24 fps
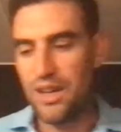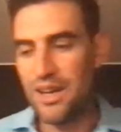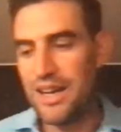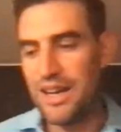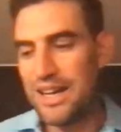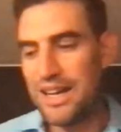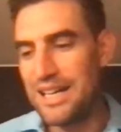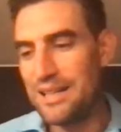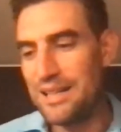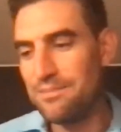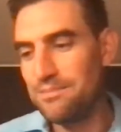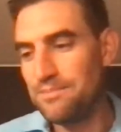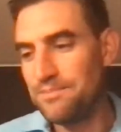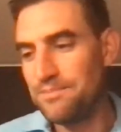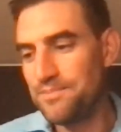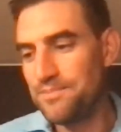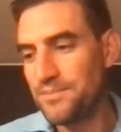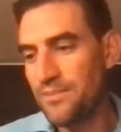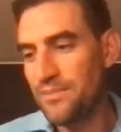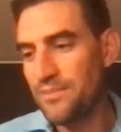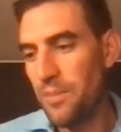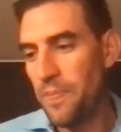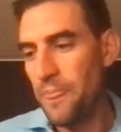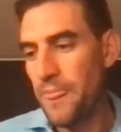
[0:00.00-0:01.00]
I've
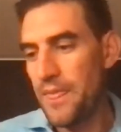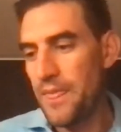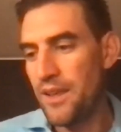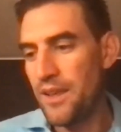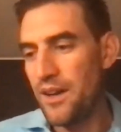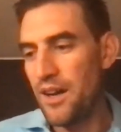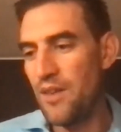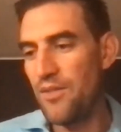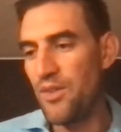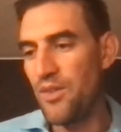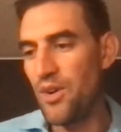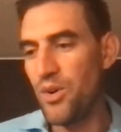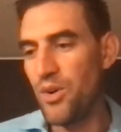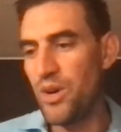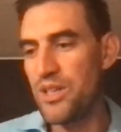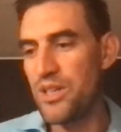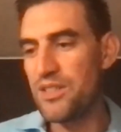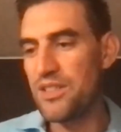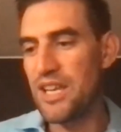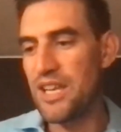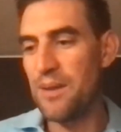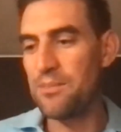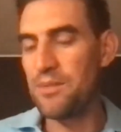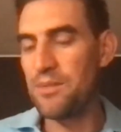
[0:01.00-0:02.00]
always
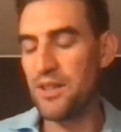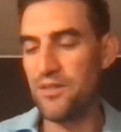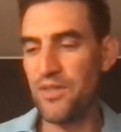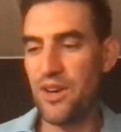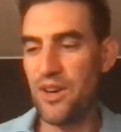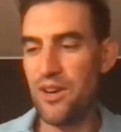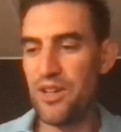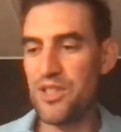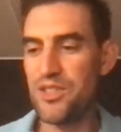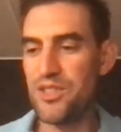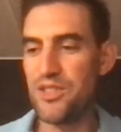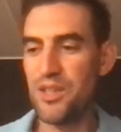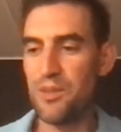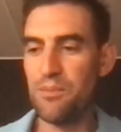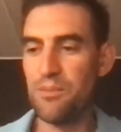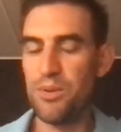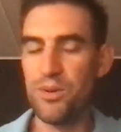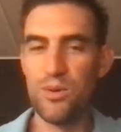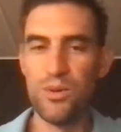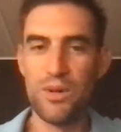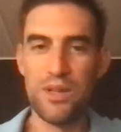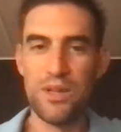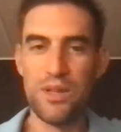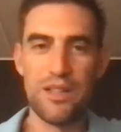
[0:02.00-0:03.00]
kept it very
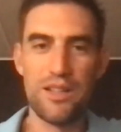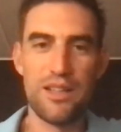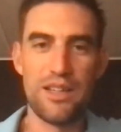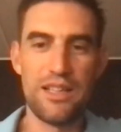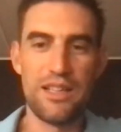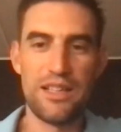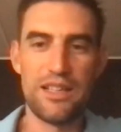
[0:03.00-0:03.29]
simple I've